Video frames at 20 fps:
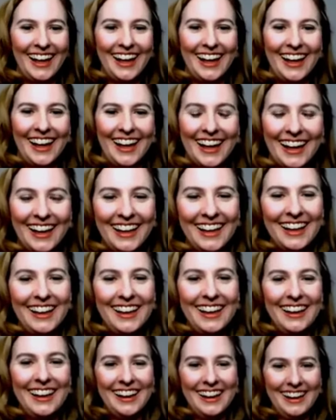Yeah,
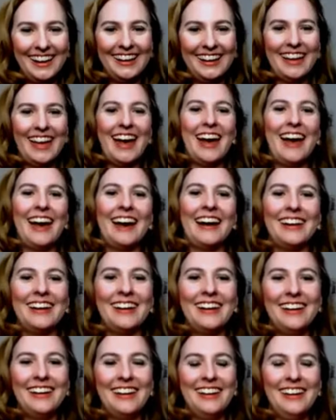obviously. You haven't
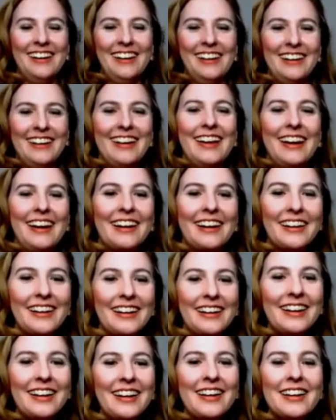tried this.
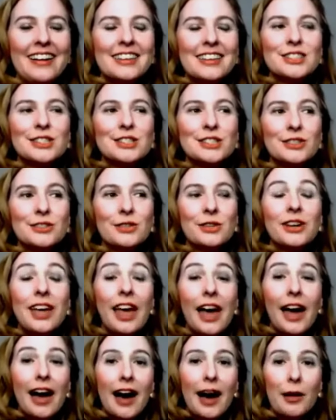
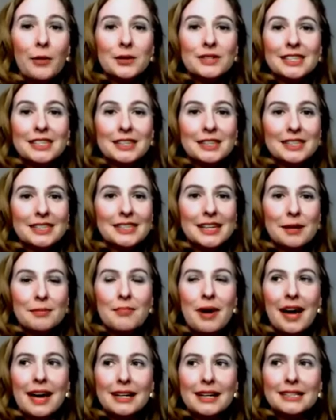I was in the
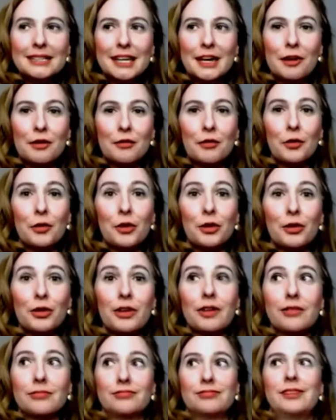same mindset for
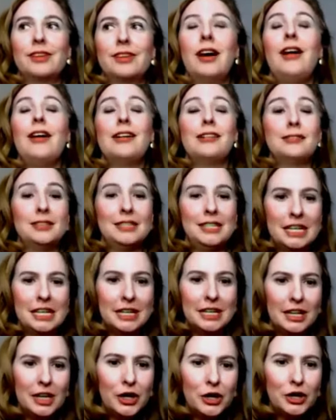
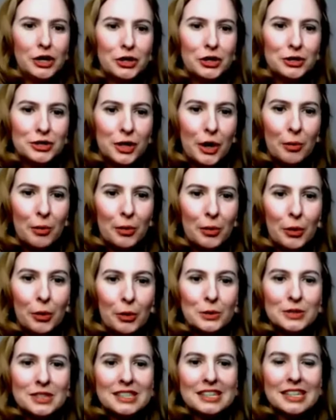10 years
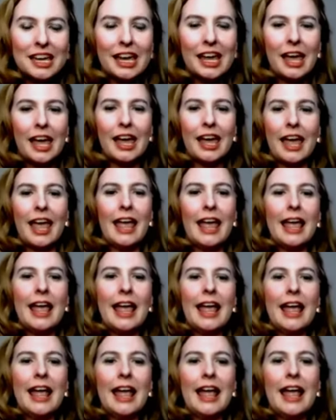almost.
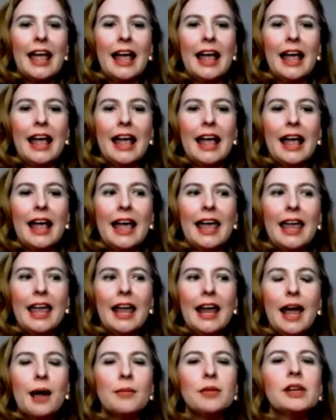And
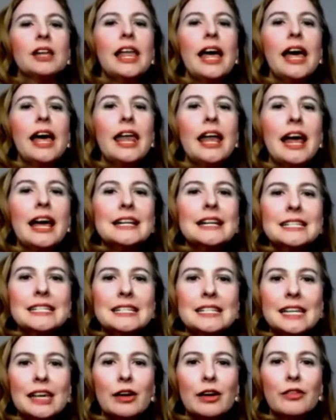I'm glad I
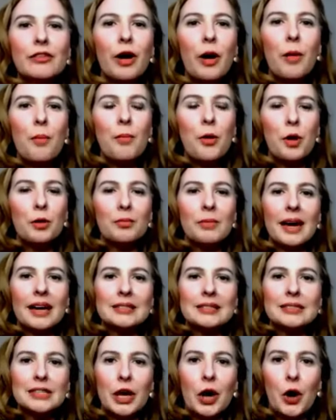didn't give up on
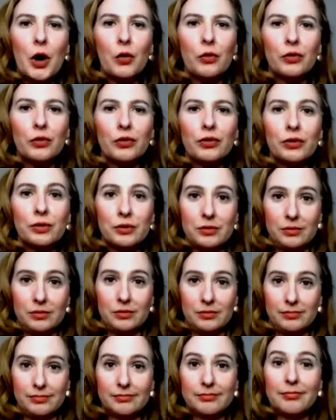myself
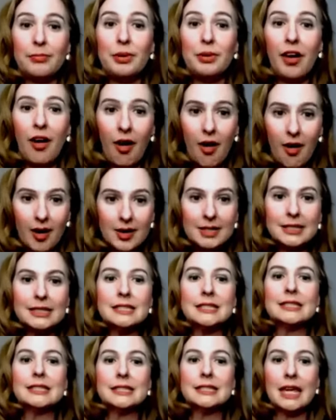because
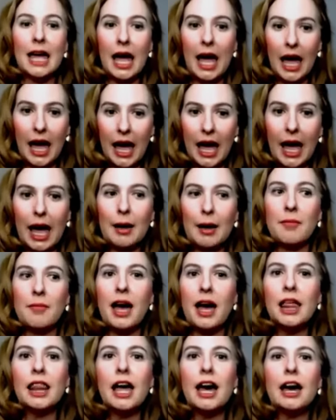
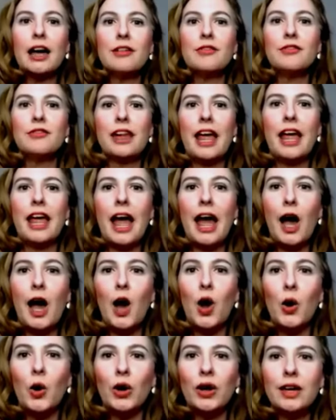my life
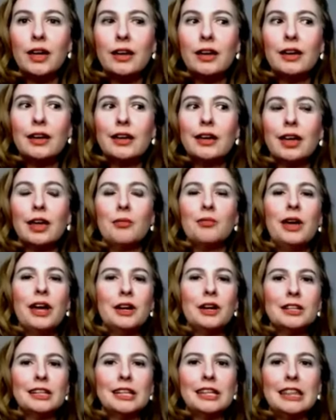now
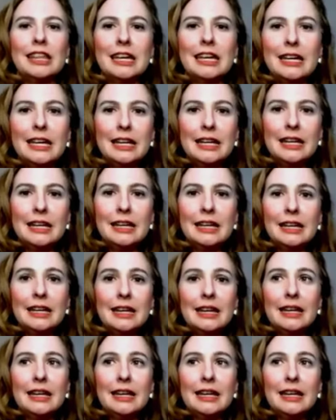compared to then,